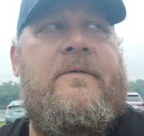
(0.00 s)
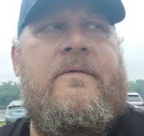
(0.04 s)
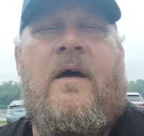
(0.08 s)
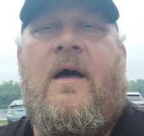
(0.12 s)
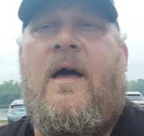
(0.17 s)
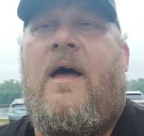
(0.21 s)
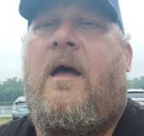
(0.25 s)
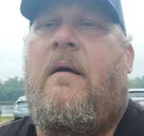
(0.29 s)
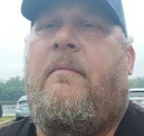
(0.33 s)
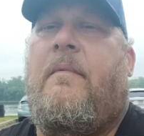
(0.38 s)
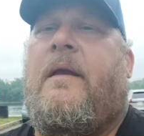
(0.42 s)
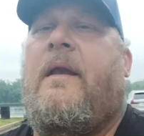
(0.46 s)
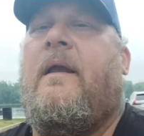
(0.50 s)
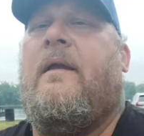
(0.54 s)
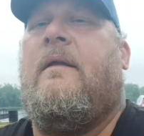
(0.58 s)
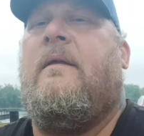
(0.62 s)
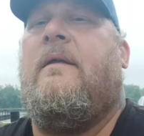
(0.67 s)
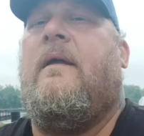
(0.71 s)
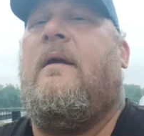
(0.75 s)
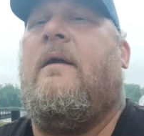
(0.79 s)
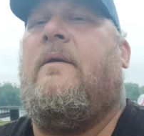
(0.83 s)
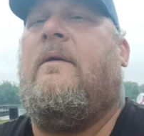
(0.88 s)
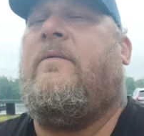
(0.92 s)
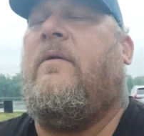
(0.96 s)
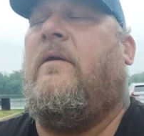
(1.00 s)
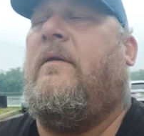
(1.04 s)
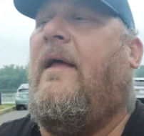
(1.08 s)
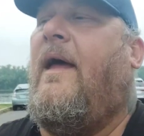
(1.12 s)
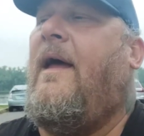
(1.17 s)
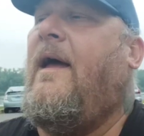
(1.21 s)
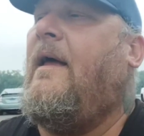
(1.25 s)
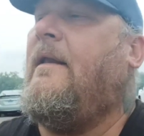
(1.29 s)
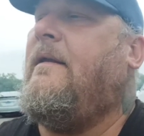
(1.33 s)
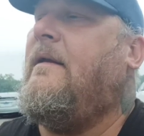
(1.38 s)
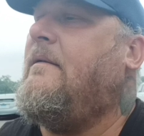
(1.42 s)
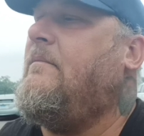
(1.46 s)
the time and this and
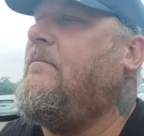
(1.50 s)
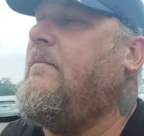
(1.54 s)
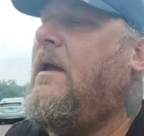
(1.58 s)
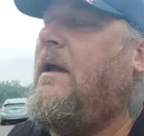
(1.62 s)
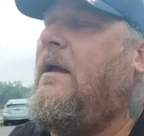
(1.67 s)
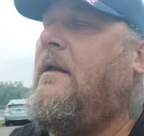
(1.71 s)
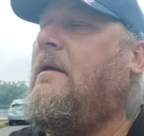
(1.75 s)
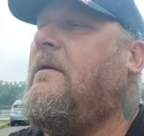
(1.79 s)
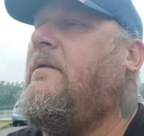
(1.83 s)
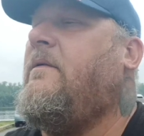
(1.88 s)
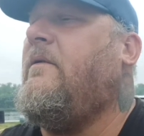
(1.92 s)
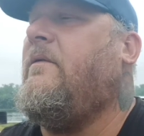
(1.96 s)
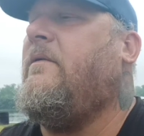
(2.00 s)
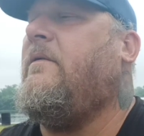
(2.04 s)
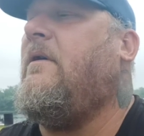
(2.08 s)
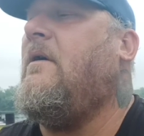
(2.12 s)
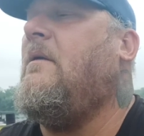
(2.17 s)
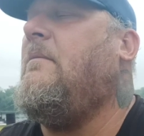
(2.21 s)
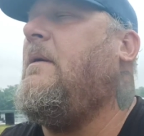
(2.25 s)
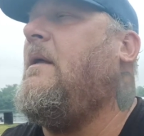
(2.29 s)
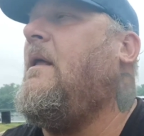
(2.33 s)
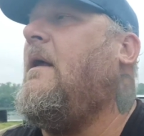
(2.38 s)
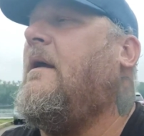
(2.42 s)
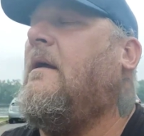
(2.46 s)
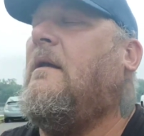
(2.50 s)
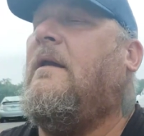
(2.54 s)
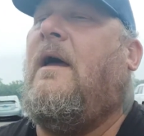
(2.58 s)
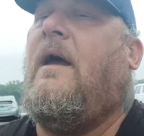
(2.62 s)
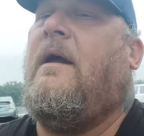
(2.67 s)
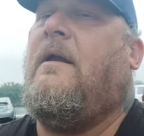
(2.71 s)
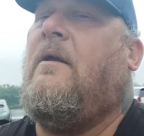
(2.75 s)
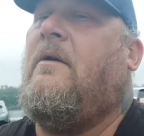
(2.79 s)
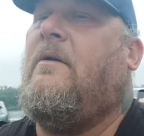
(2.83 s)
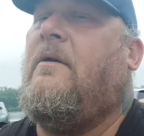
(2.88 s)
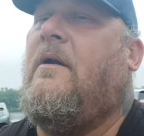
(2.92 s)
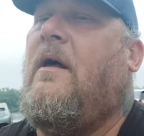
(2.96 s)
that, and man, this is going to be like a
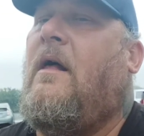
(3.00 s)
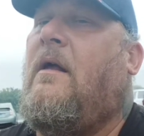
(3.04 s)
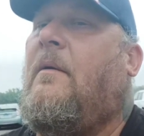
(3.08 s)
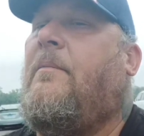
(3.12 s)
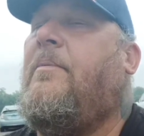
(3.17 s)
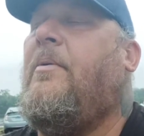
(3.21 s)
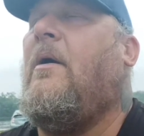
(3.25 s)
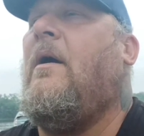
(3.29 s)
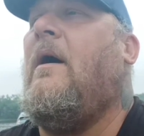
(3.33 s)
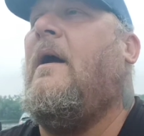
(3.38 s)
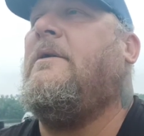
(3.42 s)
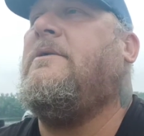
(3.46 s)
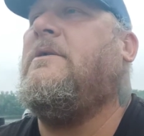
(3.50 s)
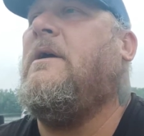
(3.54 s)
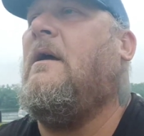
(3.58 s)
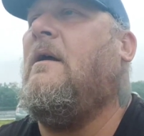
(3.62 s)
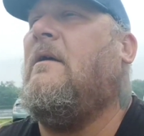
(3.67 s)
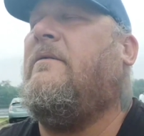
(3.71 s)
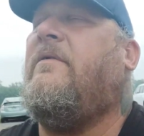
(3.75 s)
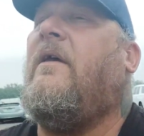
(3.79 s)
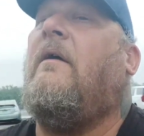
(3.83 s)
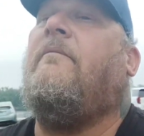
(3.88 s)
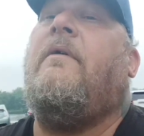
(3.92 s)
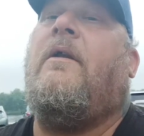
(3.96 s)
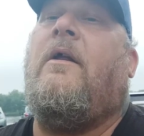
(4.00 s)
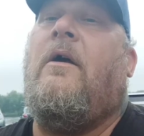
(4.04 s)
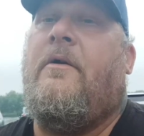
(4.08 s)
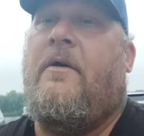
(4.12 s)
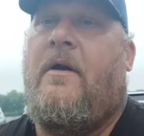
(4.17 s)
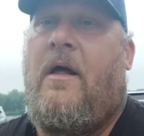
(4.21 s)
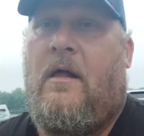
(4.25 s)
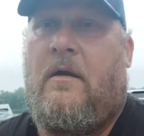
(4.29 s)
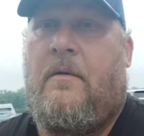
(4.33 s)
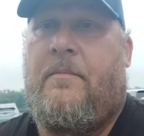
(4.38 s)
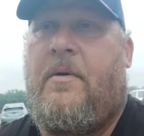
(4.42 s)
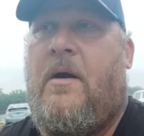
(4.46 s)
$900 project, a
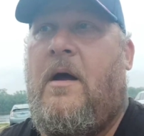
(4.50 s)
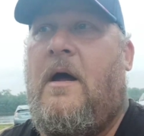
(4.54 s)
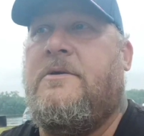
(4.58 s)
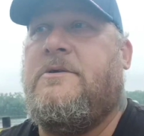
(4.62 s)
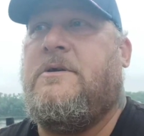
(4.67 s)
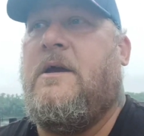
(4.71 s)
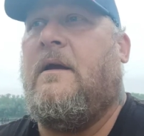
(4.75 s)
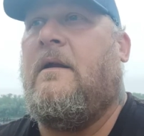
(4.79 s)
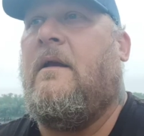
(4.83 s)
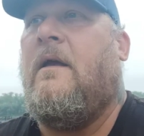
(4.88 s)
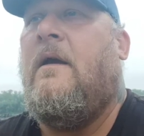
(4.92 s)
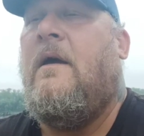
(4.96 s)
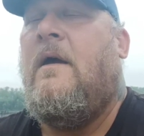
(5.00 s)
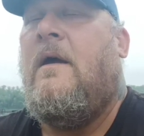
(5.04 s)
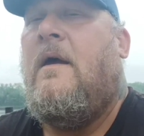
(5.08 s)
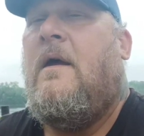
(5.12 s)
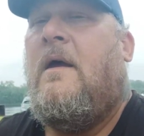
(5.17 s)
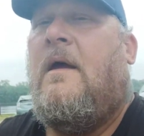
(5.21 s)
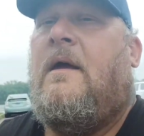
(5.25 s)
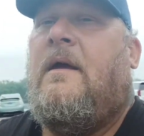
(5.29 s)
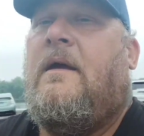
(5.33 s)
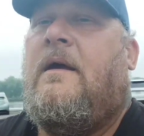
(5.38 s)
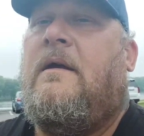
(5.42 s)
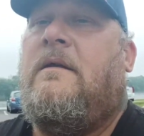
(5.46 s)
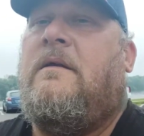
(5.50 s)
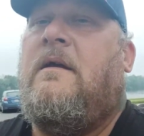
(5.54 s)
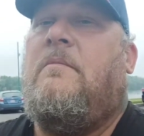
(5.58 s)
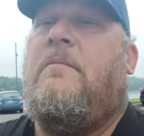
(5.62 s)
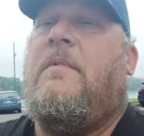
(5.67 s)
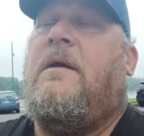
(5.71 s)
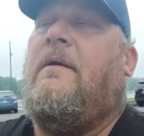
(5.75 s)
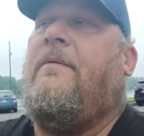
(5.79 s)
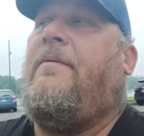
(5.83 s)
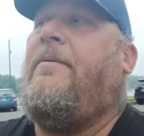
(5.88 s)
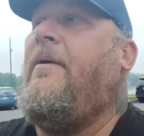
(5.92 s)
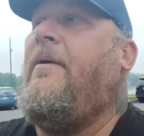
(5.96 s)
$700 project. He did me a